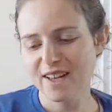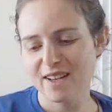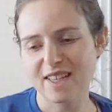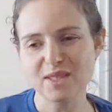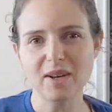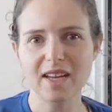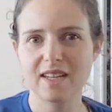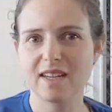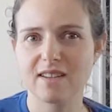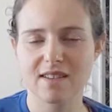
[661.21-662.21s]
That's why I
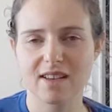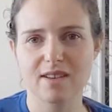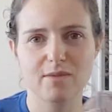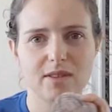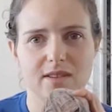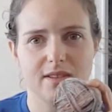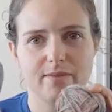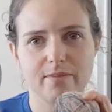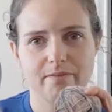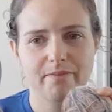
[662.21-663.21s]
need like with
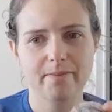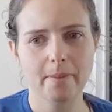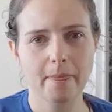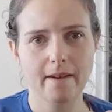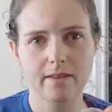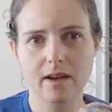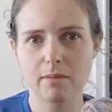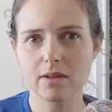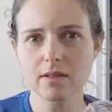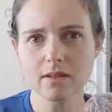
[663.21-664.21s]

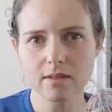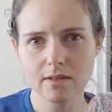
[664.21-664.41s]
double,